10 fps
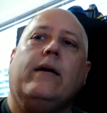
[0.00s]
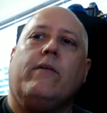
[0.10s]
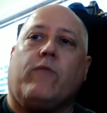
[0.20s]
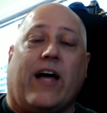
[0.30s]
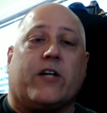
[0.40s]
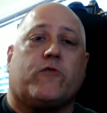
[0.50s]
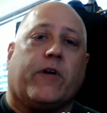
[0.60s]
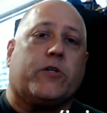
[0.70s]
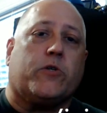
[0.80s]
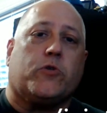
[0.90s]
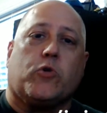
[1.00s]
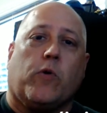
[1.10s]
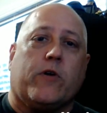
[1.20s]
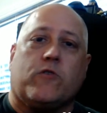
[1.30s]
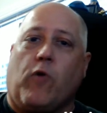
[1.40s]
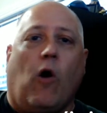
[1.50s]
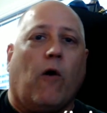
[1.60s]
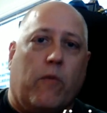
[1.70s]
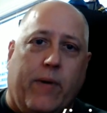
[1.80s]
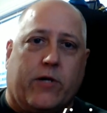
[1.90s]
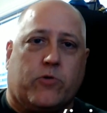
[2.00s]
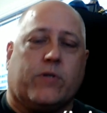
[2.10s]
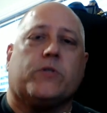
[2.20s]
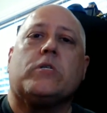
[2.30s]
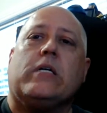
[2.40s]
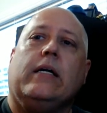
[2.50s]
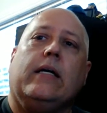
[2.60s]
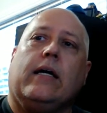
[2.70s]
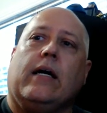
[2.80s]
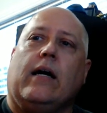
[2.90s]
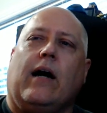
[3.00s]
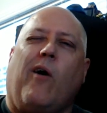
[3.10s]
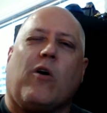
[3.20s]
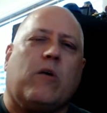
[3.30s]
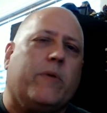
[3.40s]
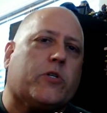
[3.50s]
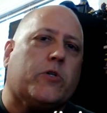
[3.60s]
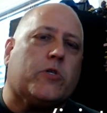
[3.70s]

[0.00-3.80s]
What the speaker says: flash fiction stories for all the patrons. I'll commission some